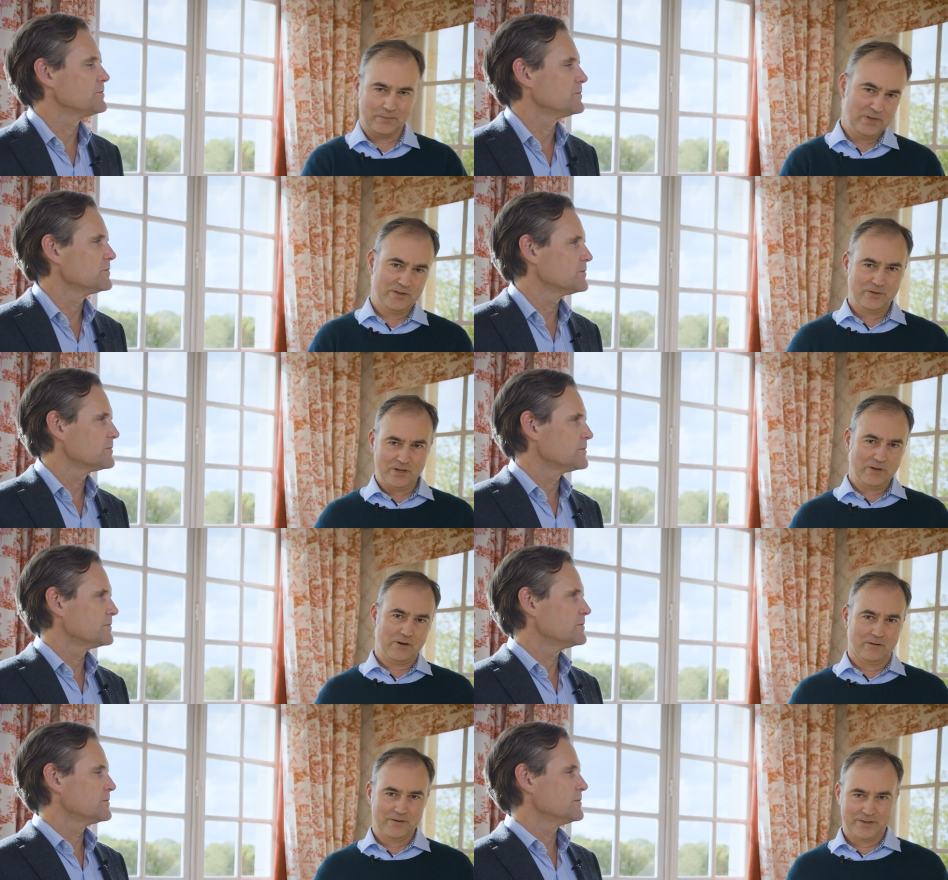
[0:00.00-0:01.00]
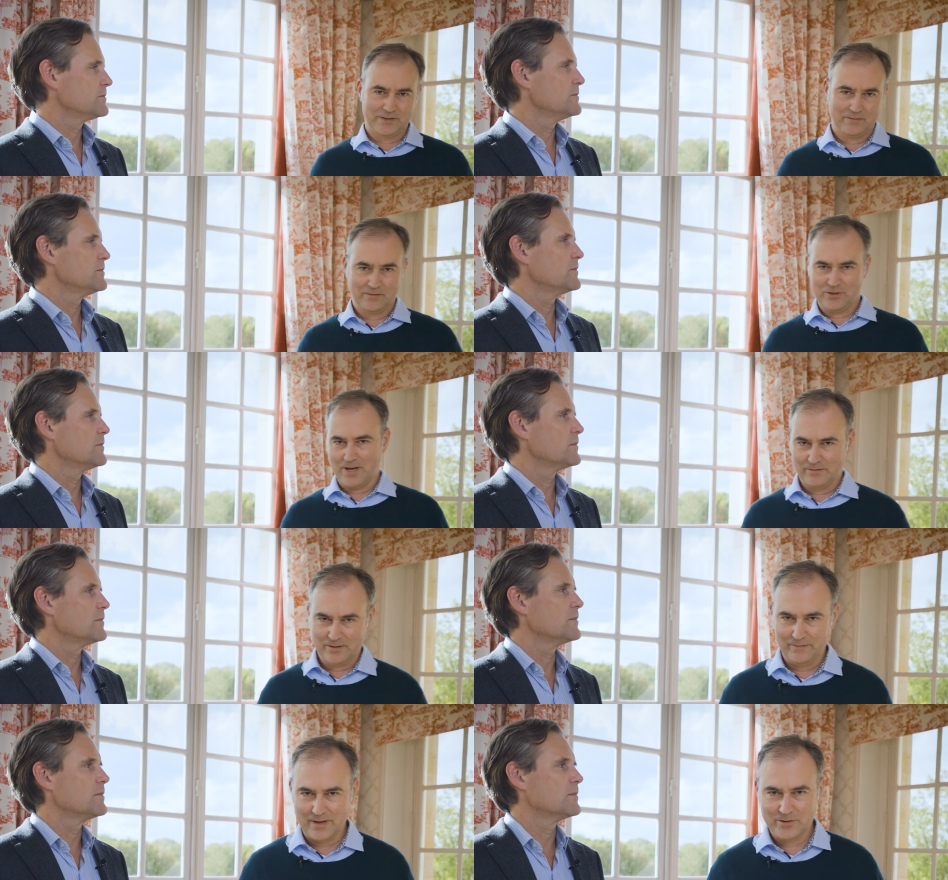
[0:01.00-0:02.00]
Speaker 1: at BCG we call this
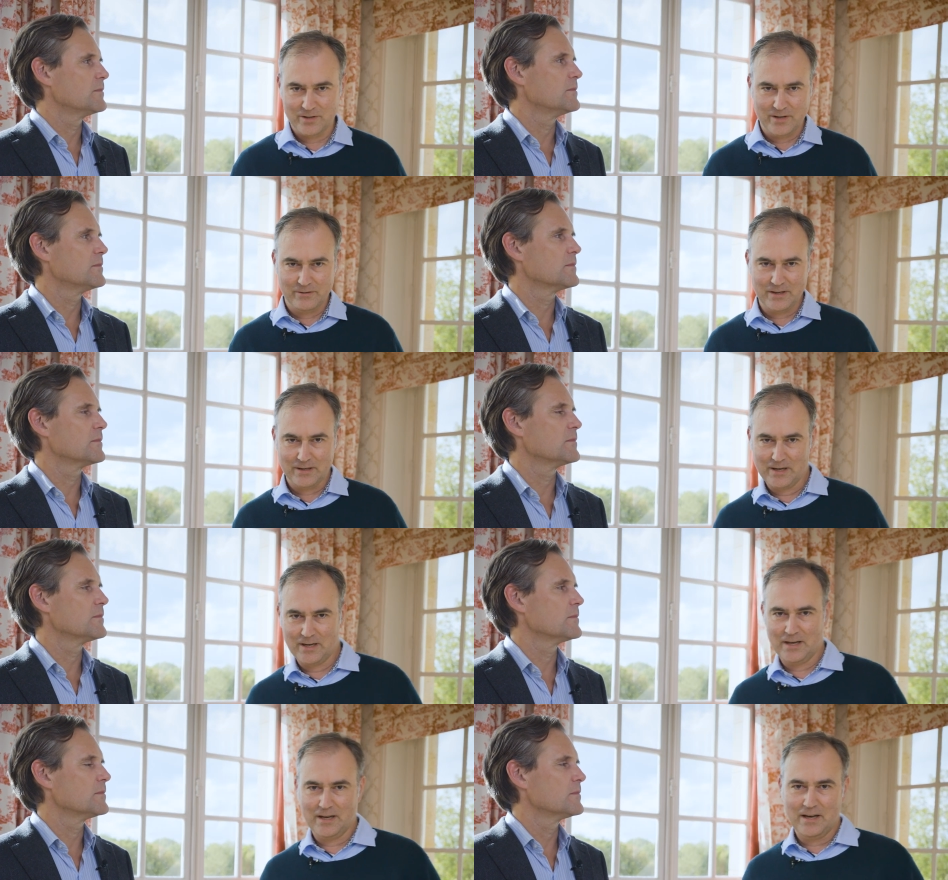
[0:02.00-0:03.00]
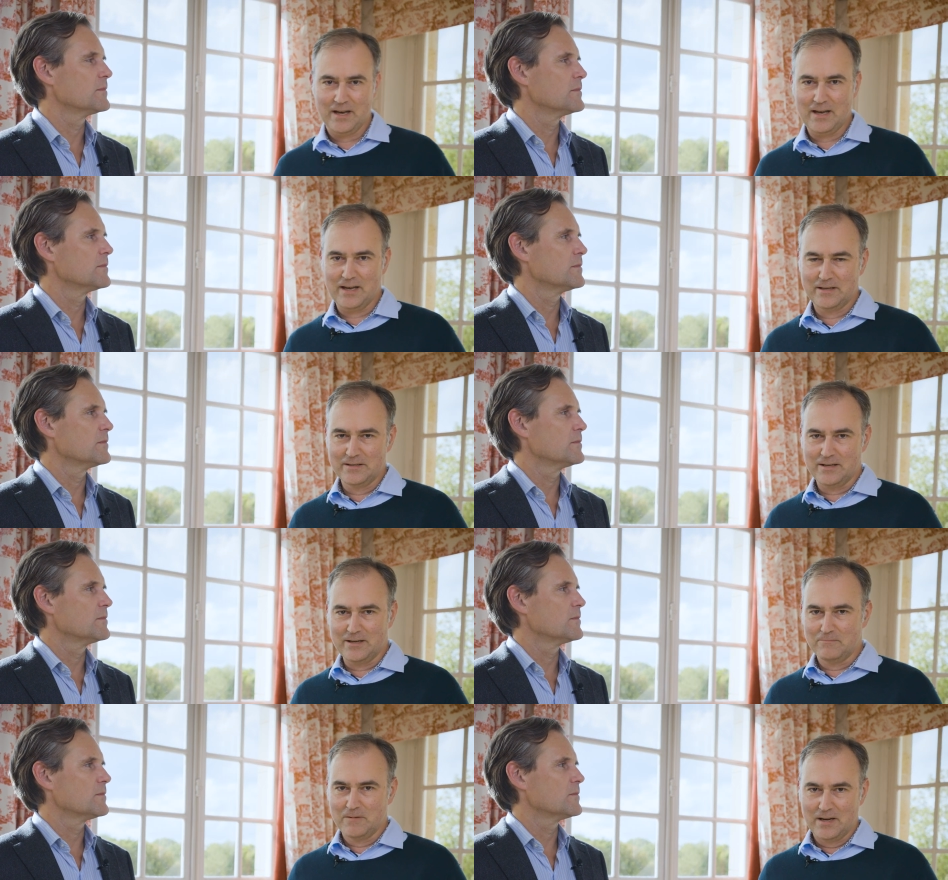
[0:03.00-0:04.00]
generative engineering and
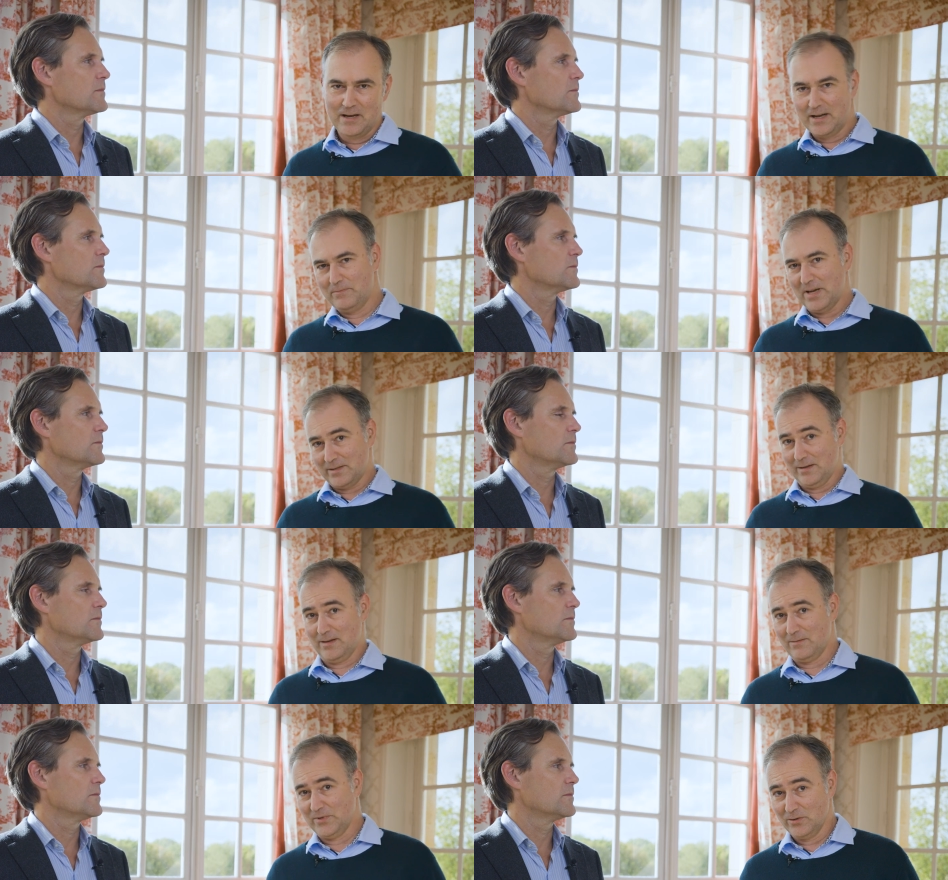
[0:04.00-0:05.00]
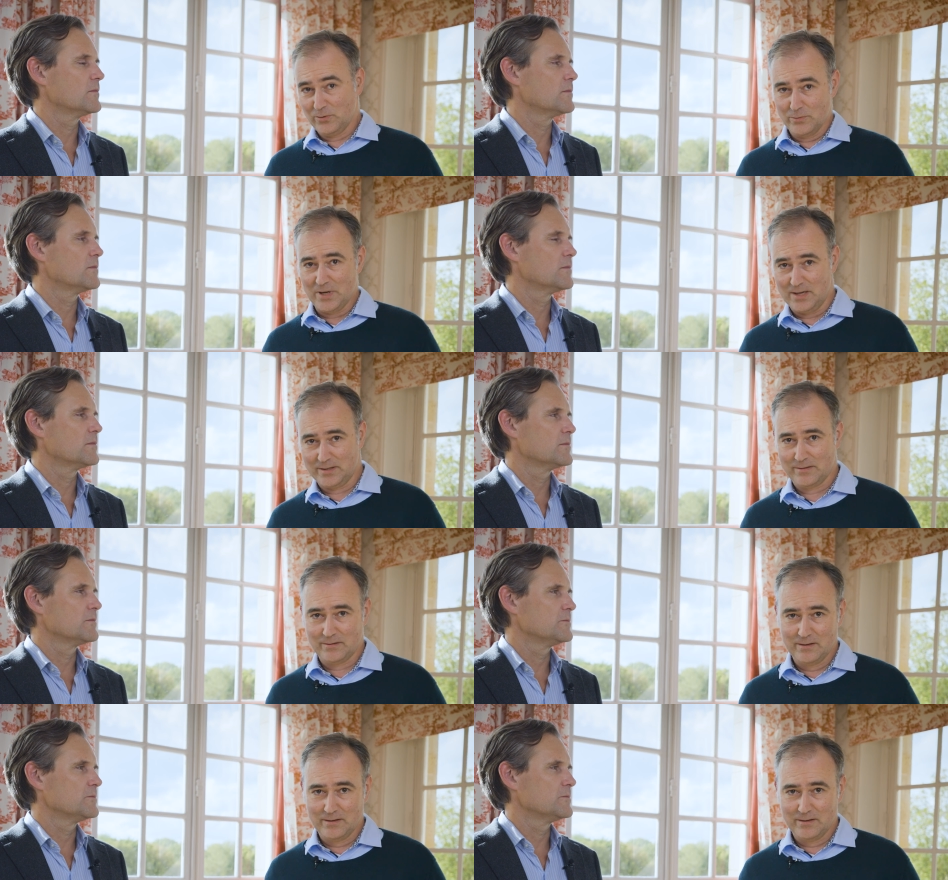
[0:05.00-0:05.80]
um, it basically comes in two parts.